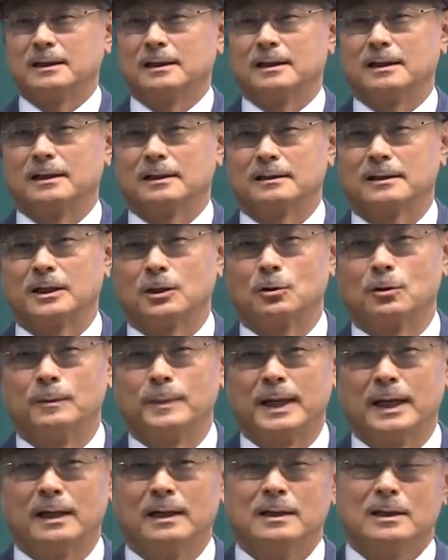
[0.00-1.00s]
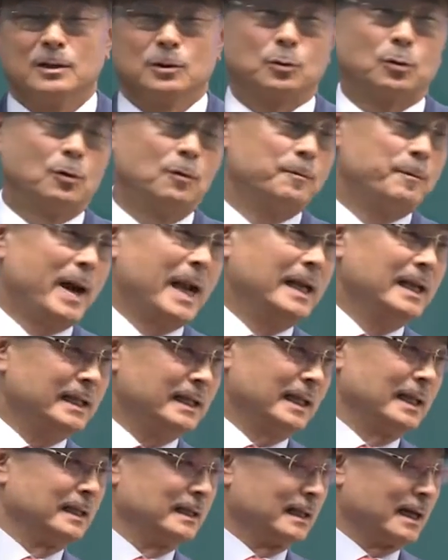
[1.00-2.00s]
You know how companies
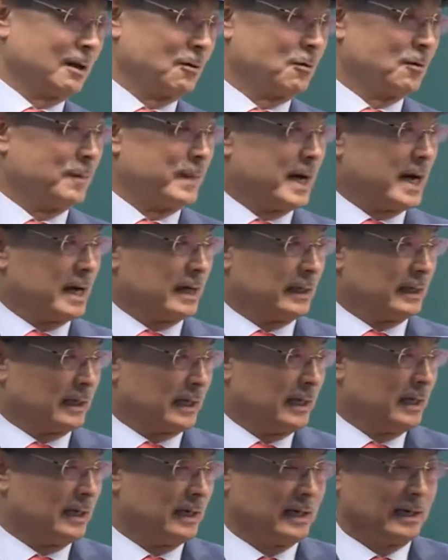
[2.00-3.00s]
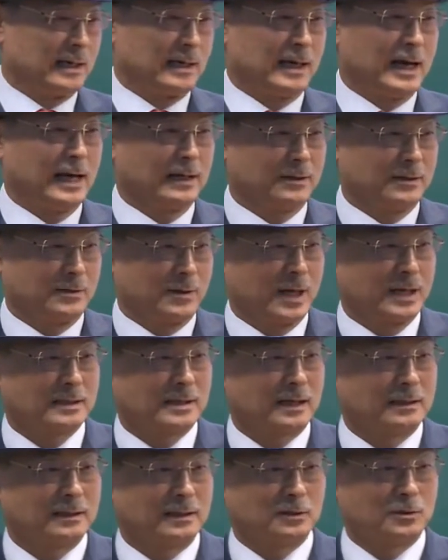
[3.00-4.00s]
say that they have a system that
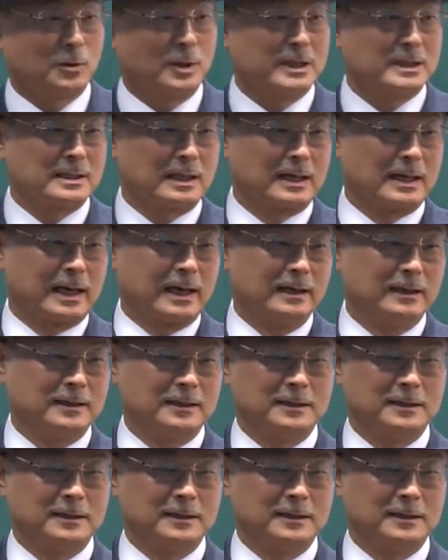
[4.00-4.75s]
makes quick money?